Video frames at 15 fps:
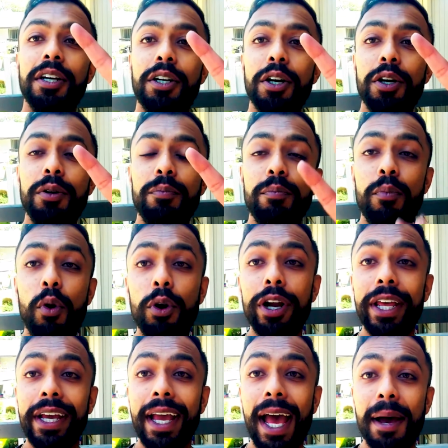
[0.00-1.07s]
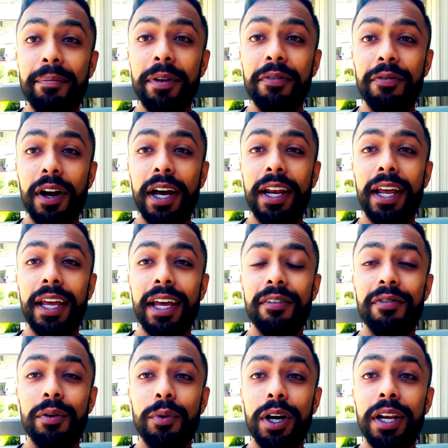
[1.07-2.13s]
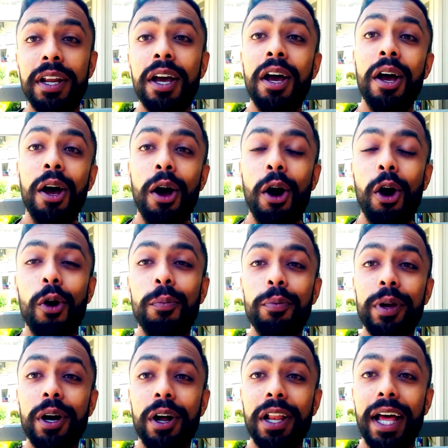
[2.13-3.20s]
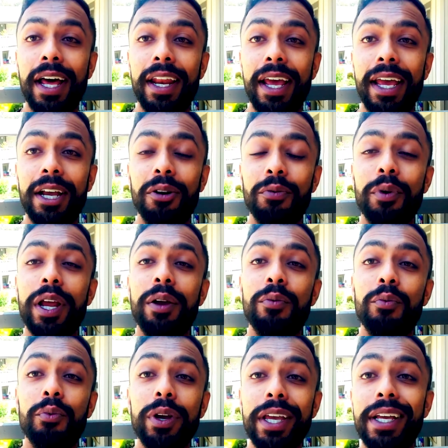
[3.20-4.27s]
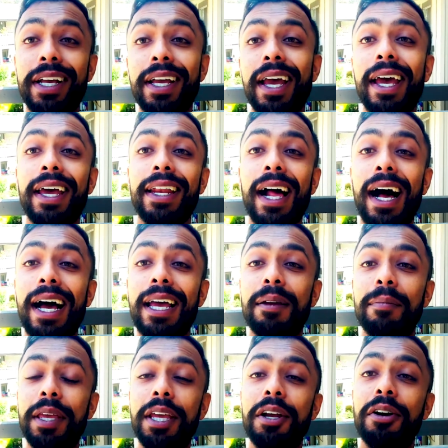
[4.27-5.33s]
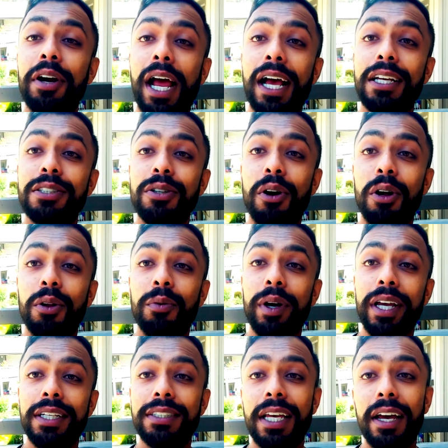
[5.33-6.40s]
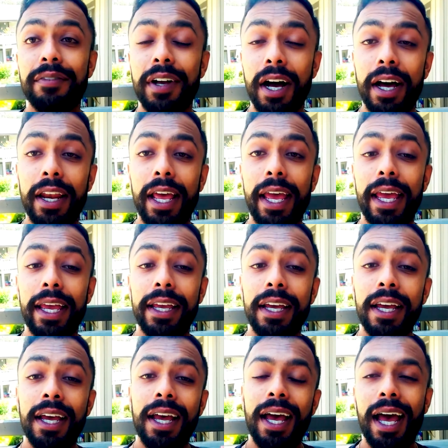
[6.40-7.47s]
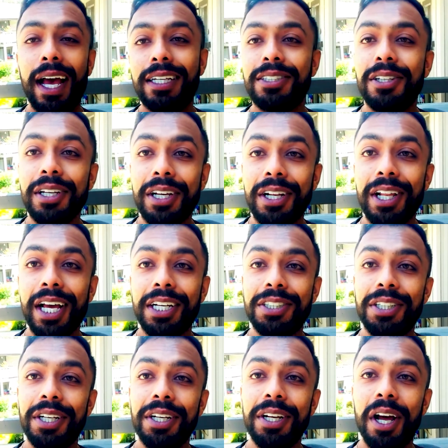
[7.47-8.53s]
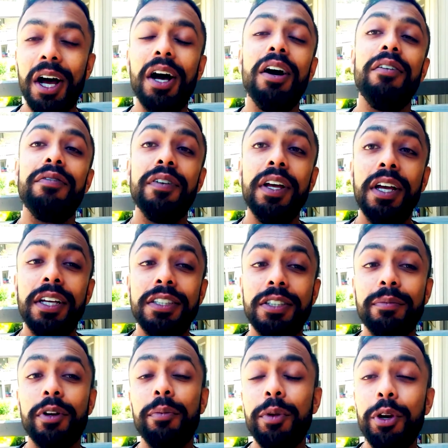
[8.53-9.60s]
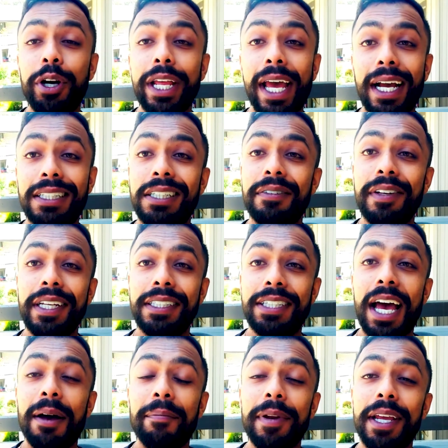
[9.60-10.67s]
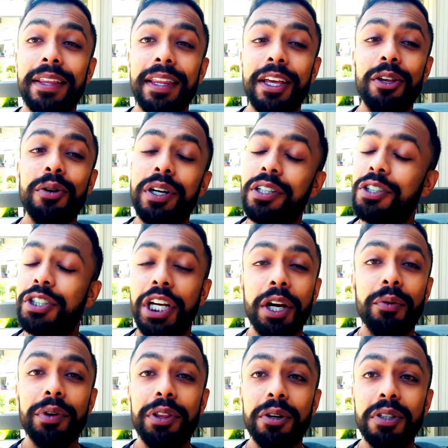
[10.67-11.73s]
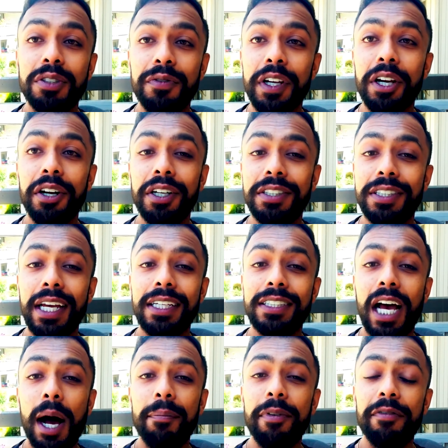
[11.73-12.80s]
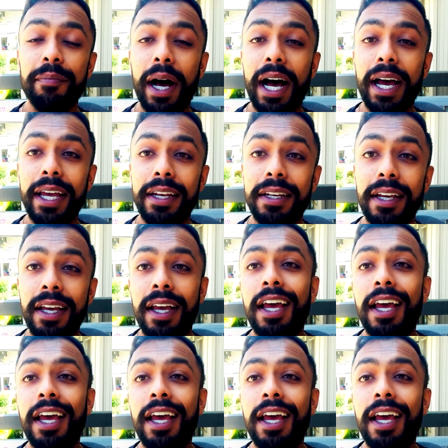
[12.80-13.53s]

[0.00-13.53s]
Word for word: Good morning, happy Friday, everyone. Hope we all had a great week, and I am here as always. I've got a excellent collection of some community activities happening that you can share with your sphere to stay top of mind.